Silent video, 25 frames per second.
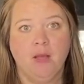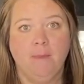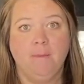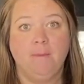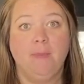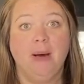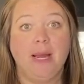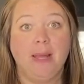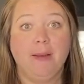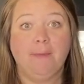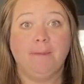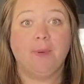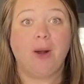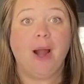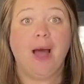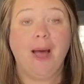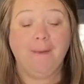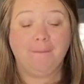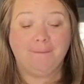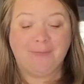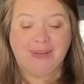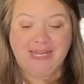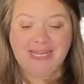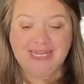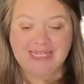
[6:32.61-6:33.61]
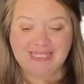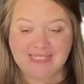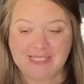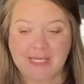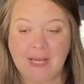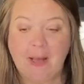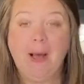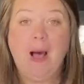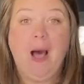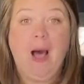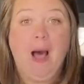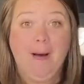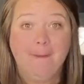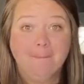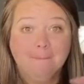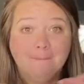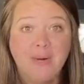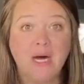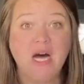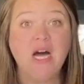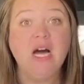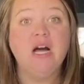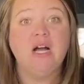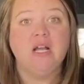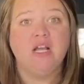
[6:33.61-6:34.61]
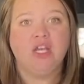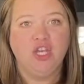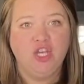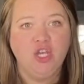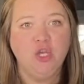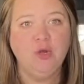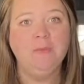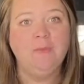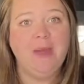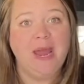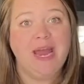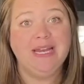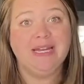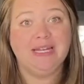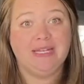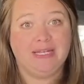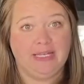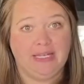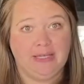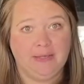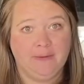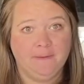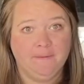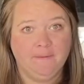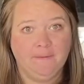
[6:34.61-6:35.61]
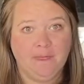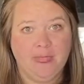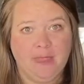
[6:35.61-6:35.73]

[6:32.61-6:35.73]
but it brought peace among humanity